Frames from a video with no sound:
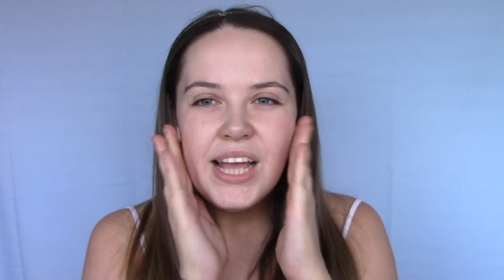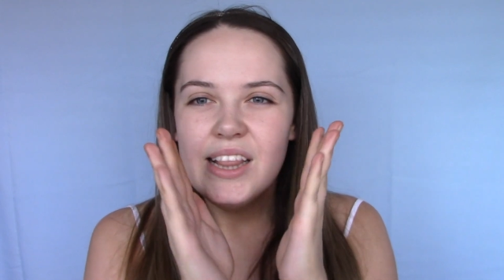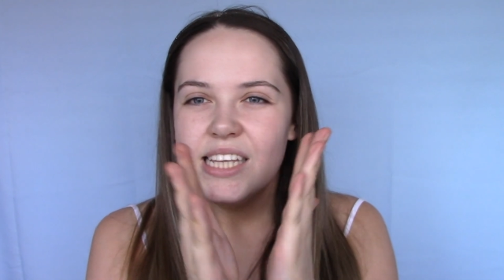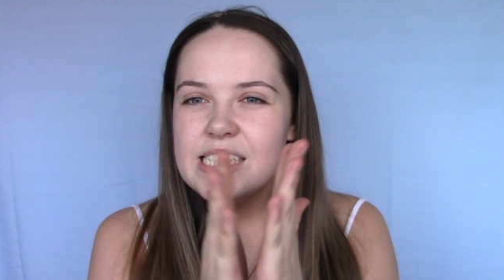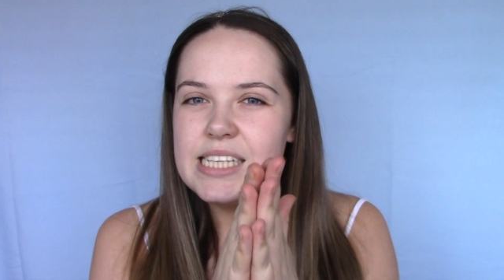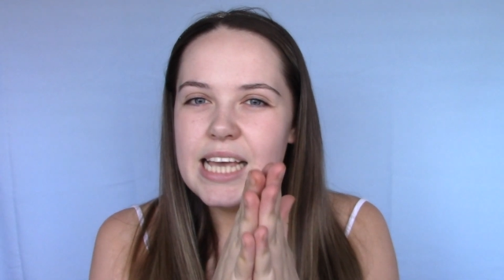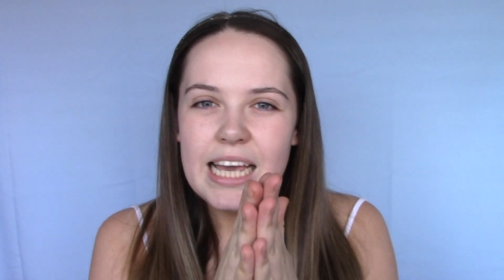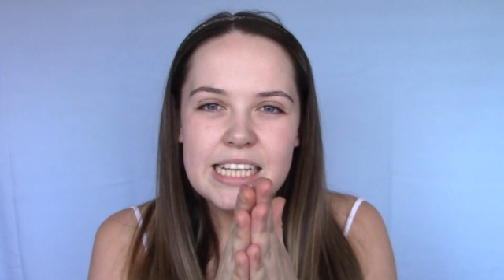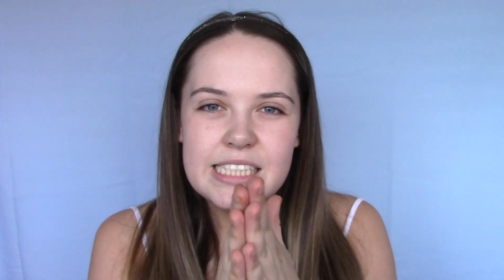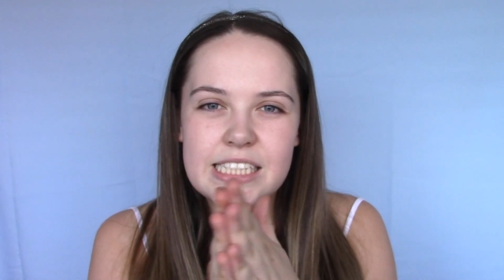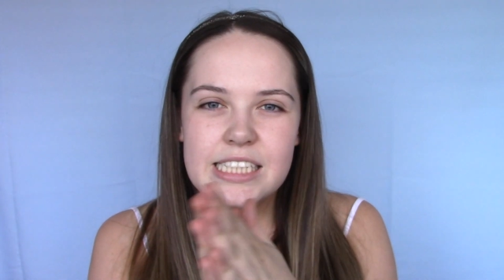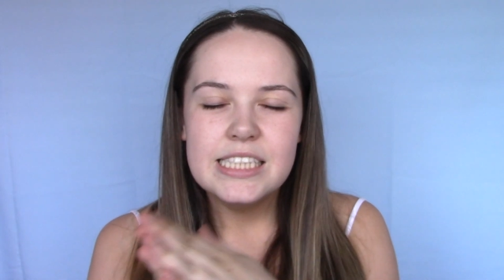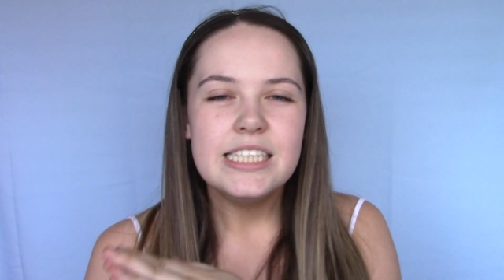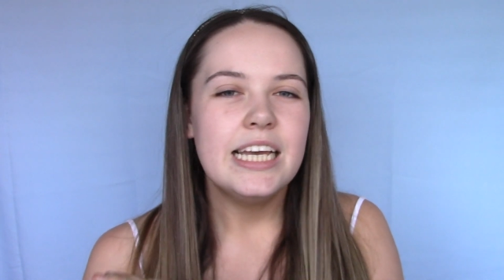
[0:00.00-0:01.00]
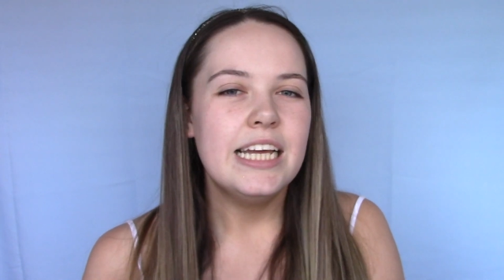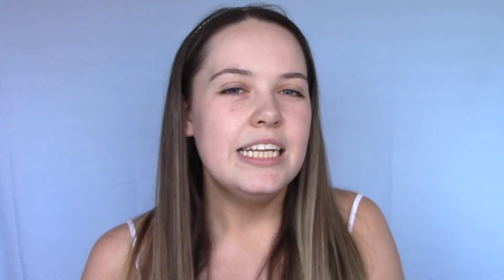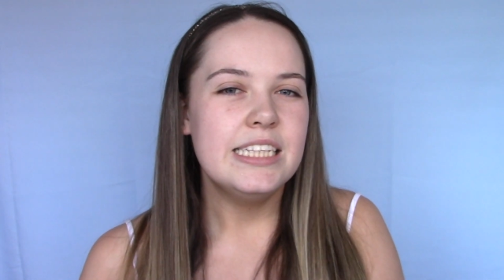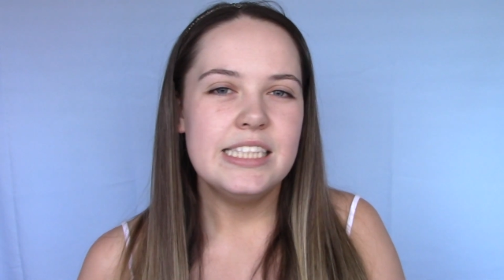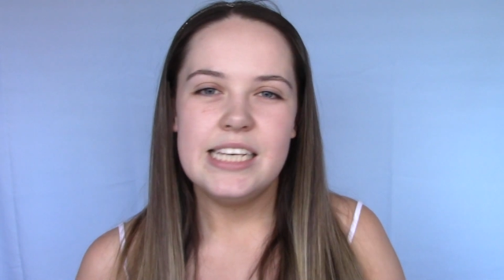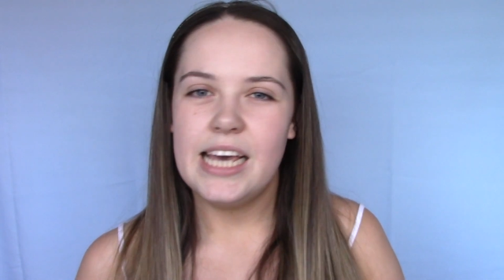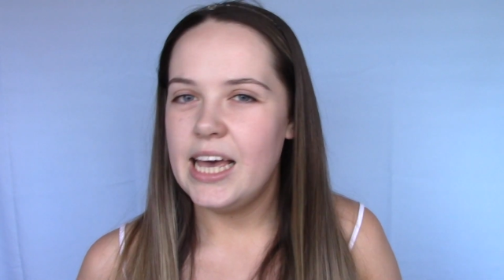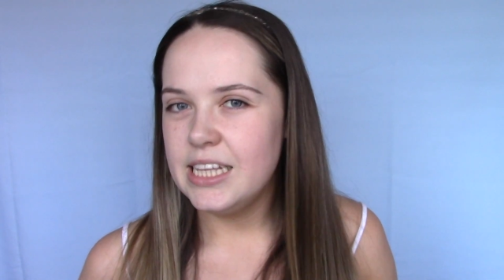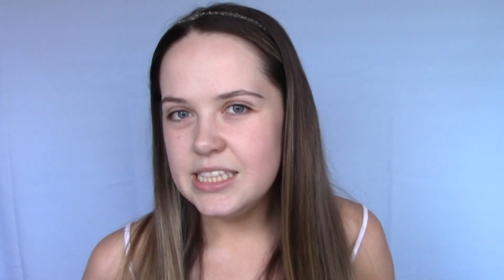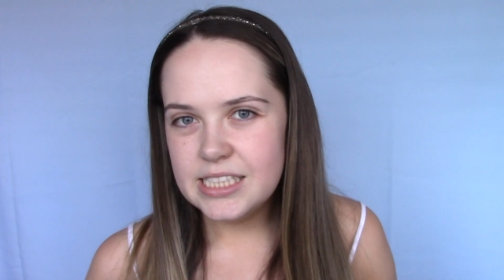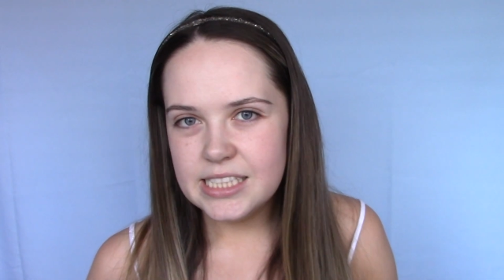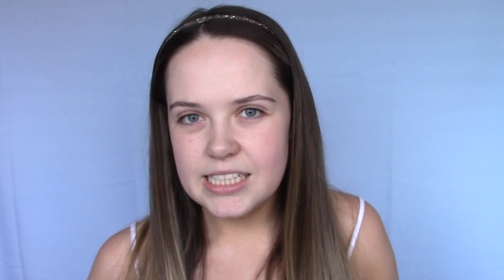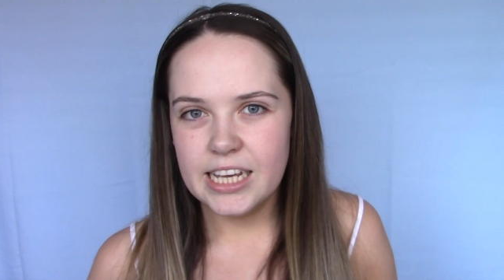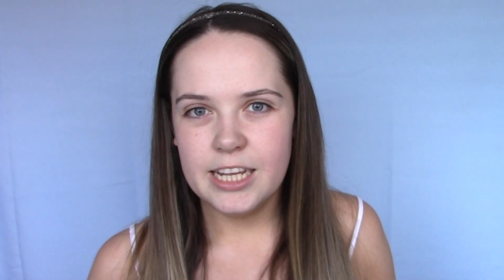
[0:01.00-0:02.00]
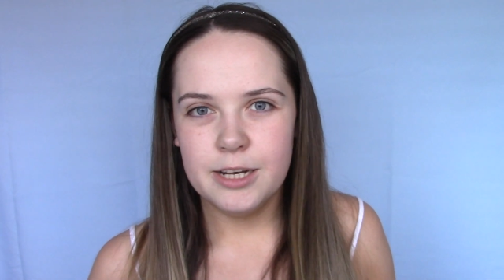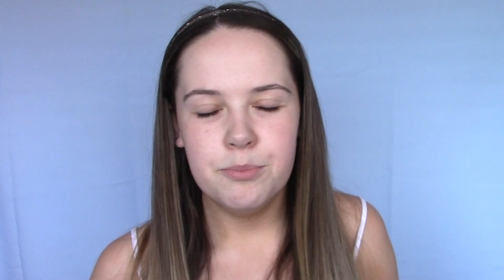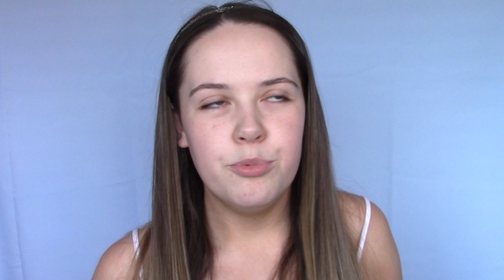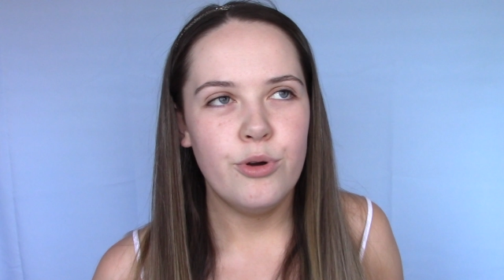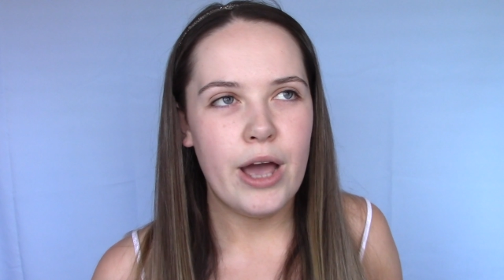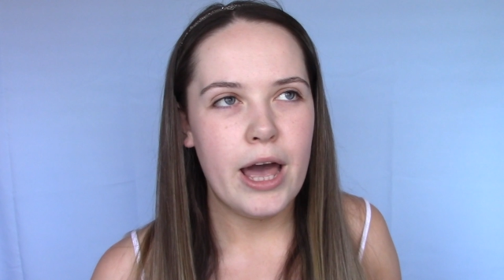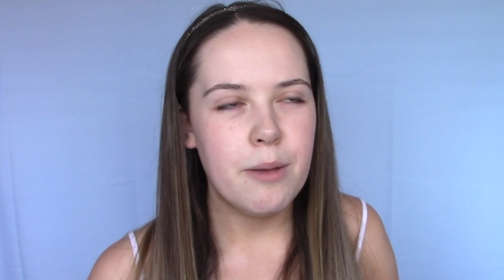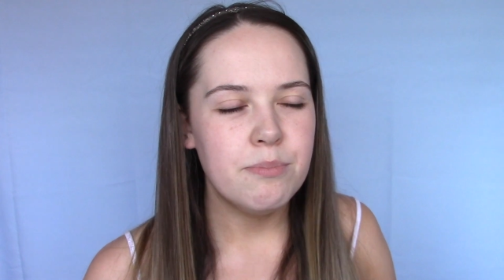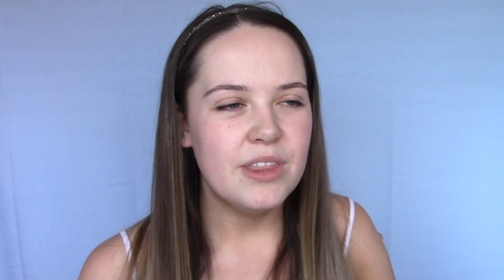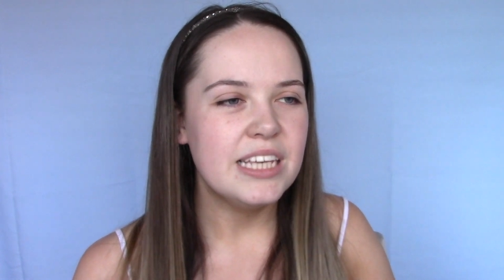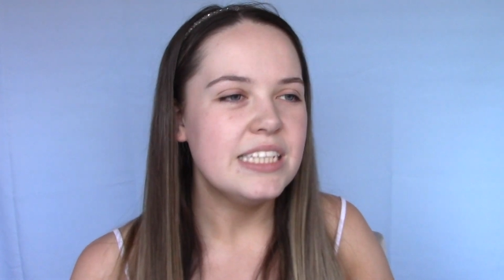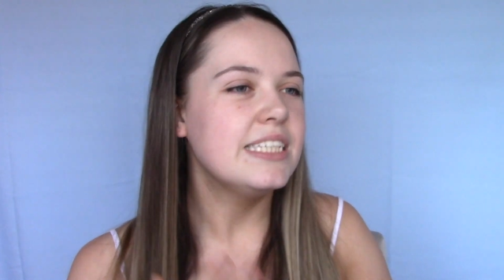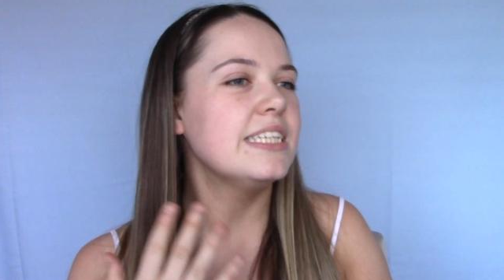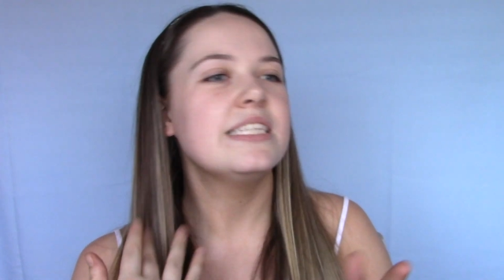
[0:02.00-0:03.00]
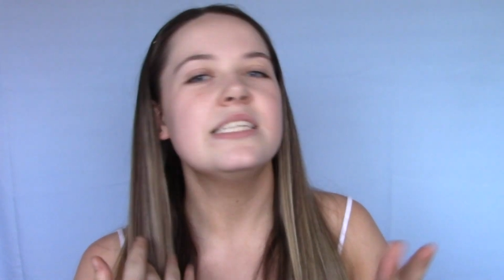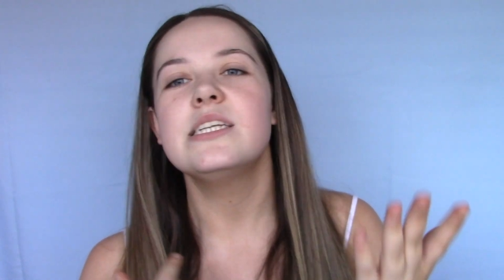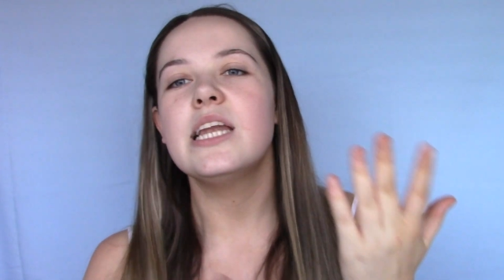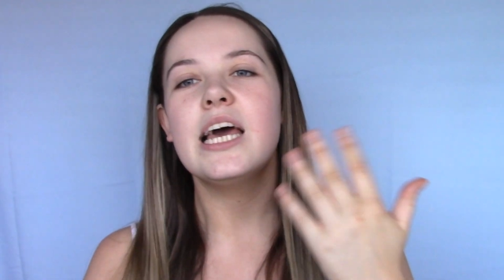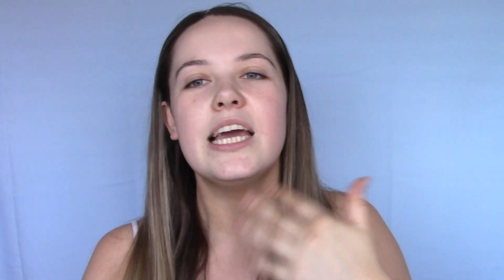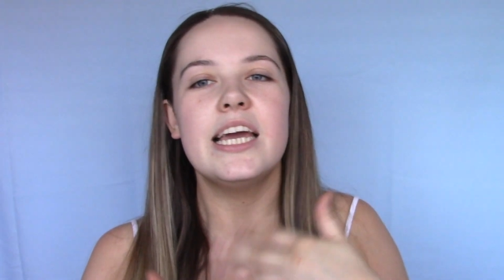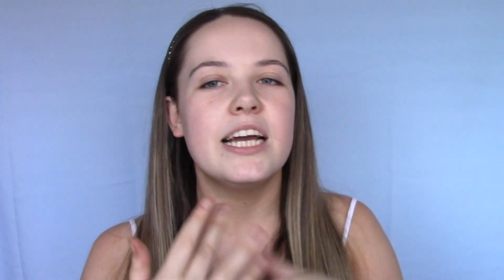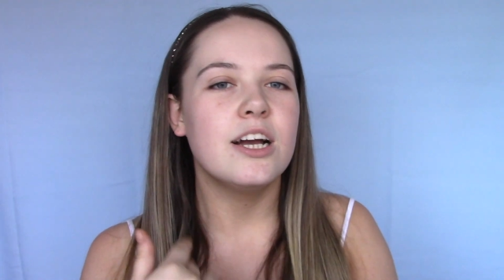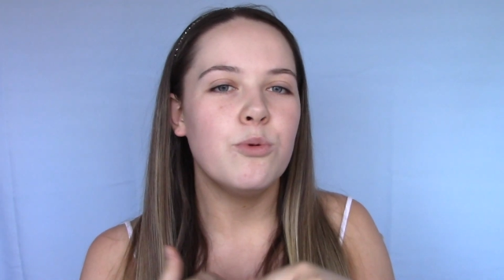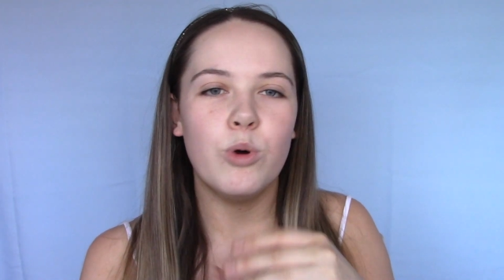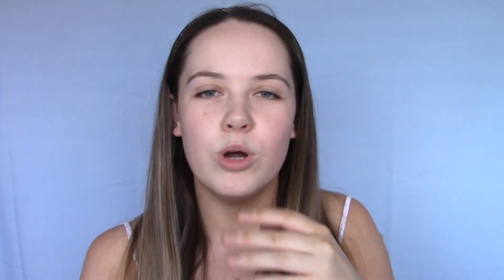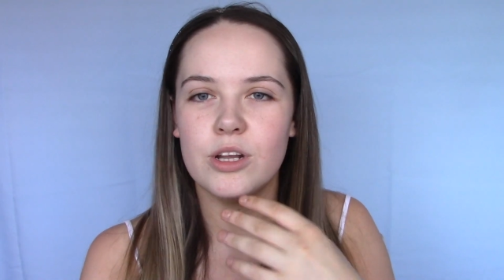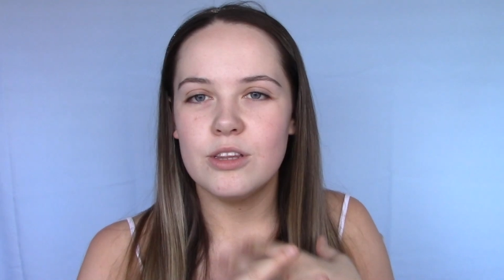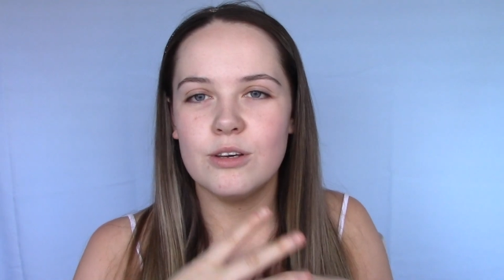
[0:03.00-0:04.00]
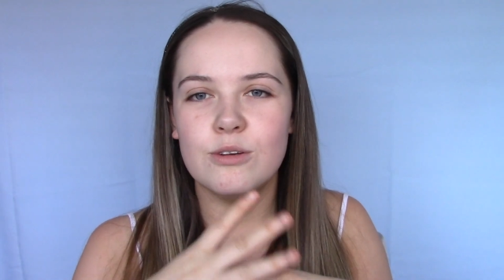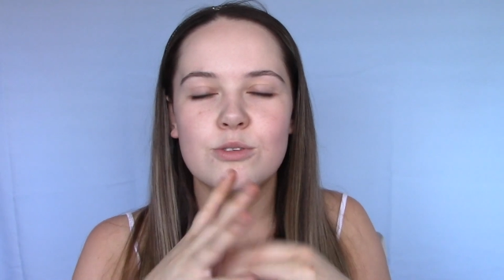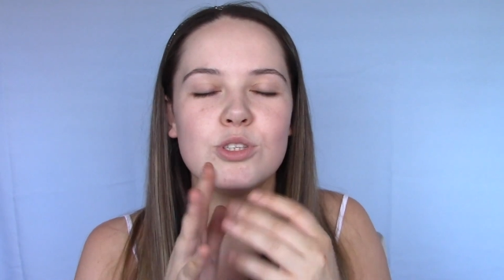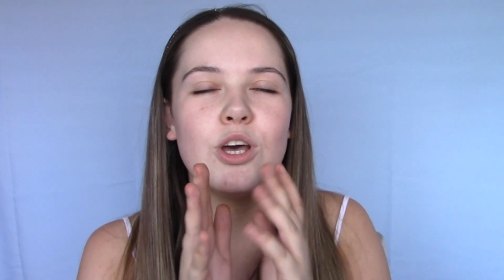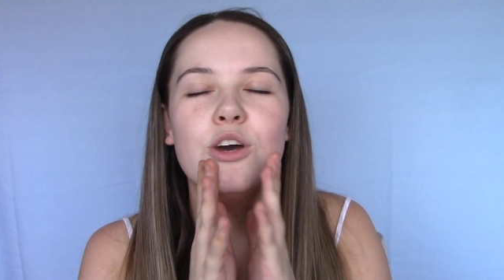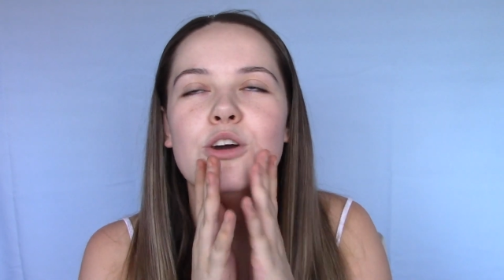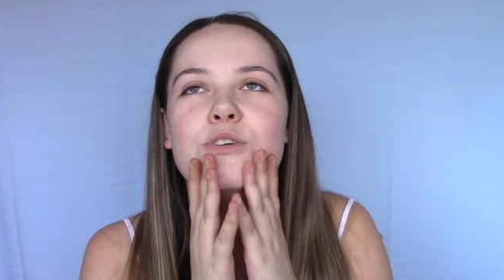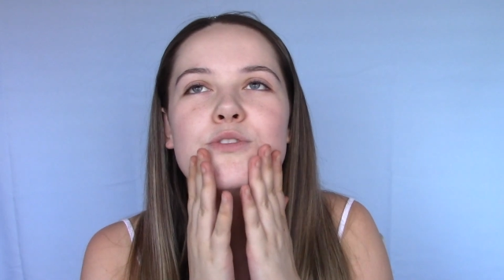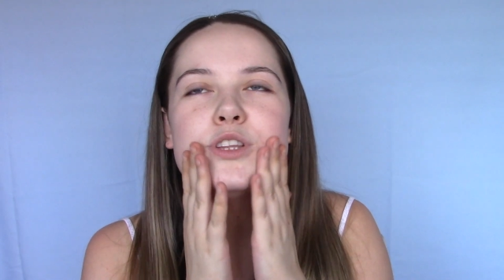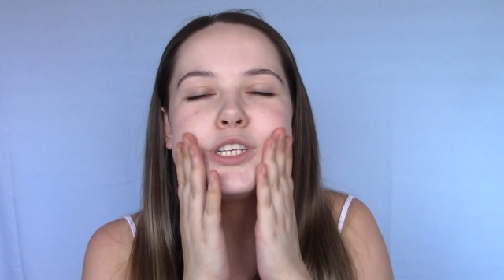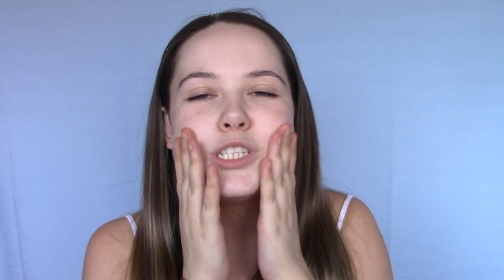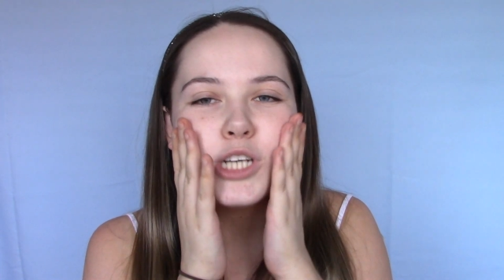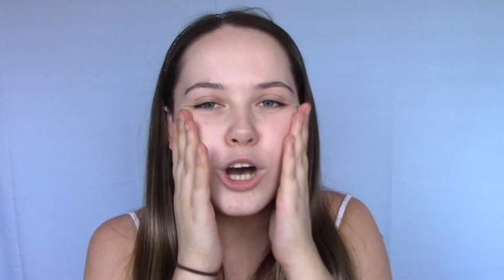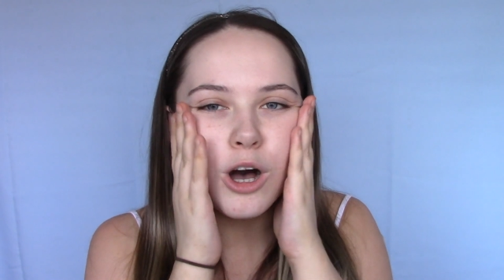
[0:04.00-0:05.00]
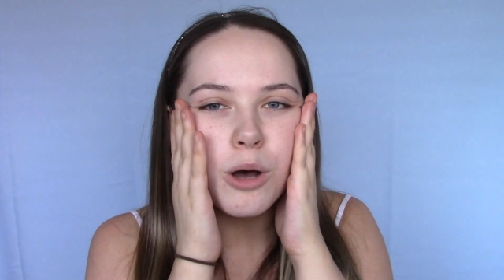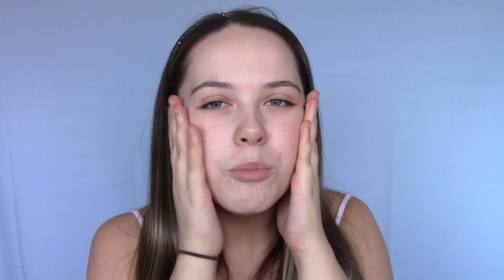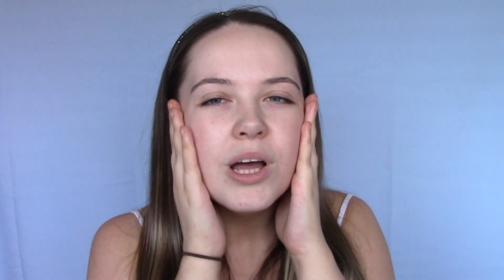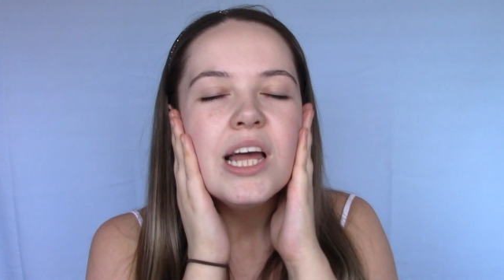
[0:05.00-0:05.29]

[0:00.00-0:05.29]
This isn't an intense skin prep. This isn't like one of those over the top